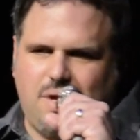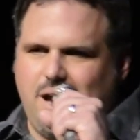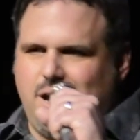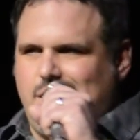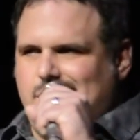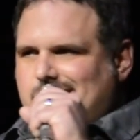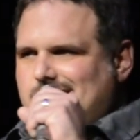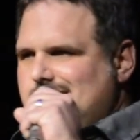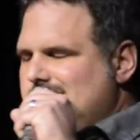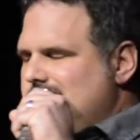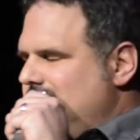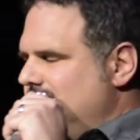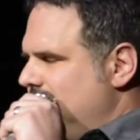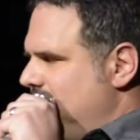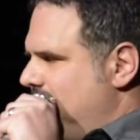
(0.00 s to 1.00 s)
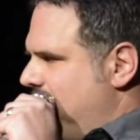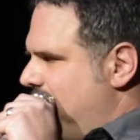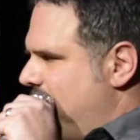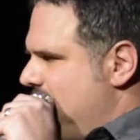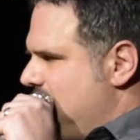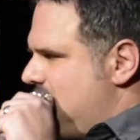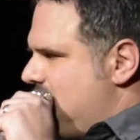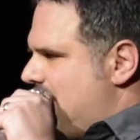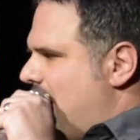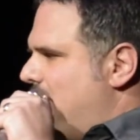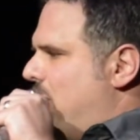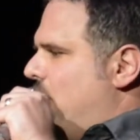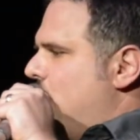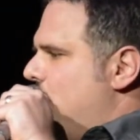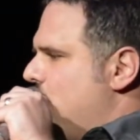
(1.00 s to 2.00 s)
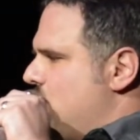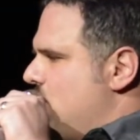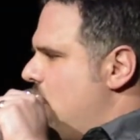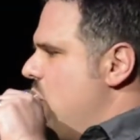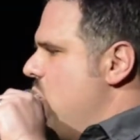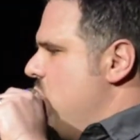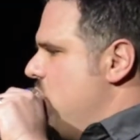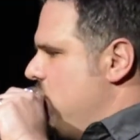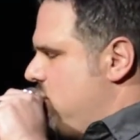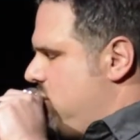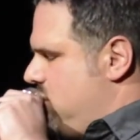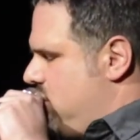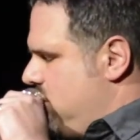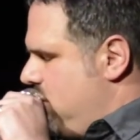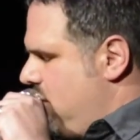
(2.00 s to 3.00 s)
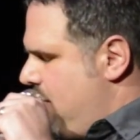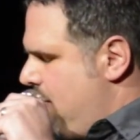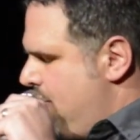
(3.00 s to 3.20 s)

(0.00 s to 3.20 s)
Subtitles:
to step on your toes.